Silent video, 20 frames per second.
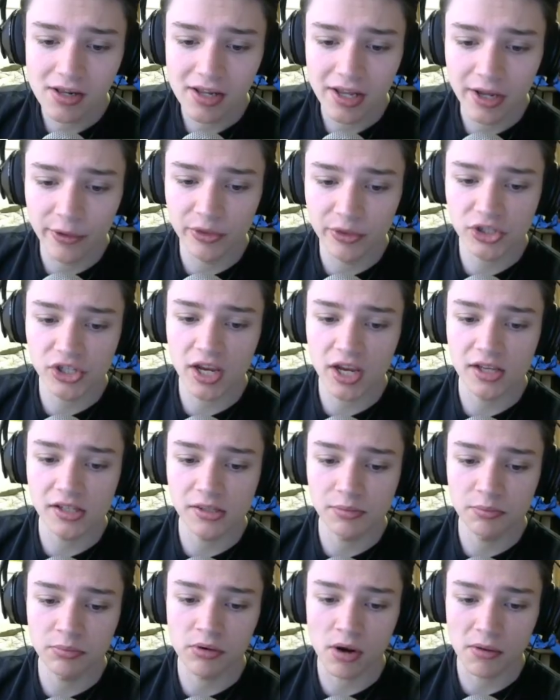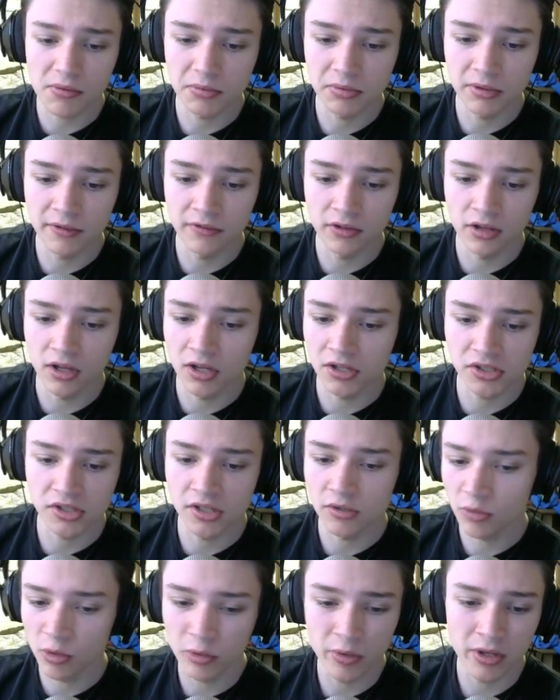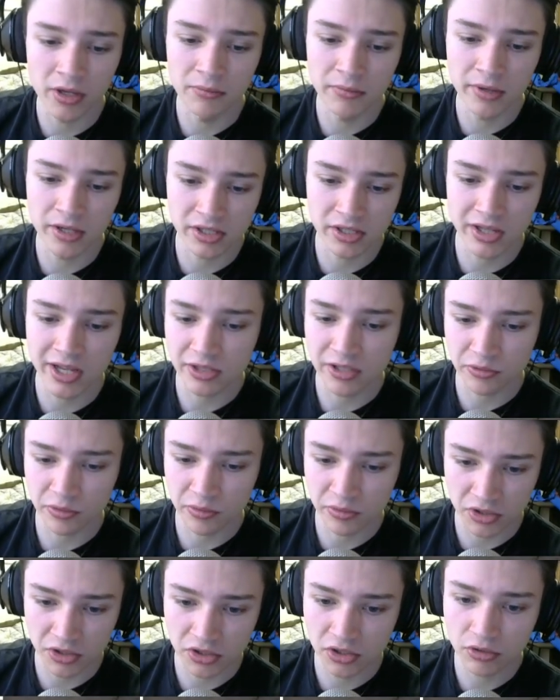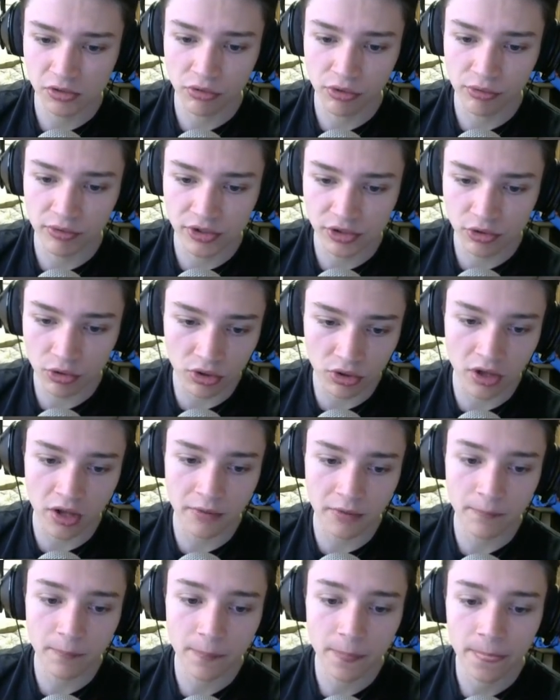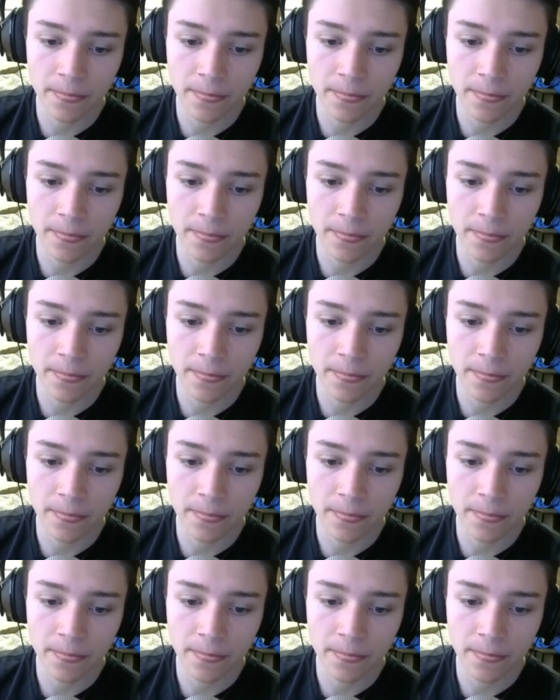in which case probably Velocity will win, because the last one was a 2-3 scoreline.